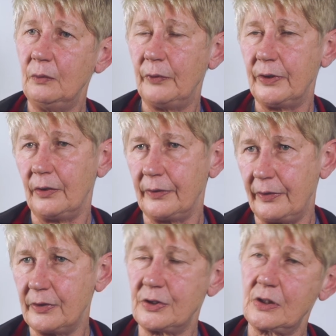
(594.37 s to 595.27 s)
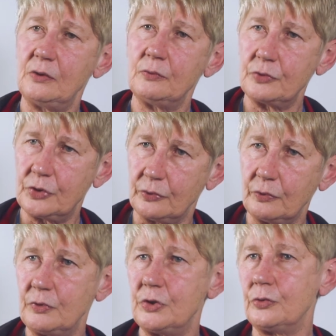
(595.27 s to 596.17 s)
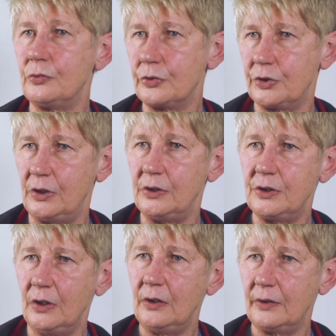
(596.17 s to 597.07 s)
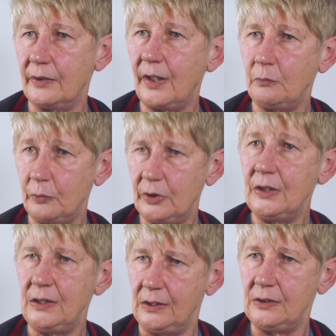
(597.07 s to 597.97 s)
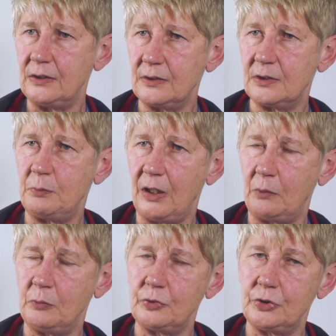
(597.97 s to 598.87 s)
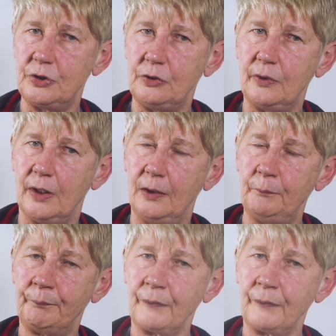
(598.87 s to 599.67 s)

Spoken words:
with either the skills or the resources that they would need to be able to do that.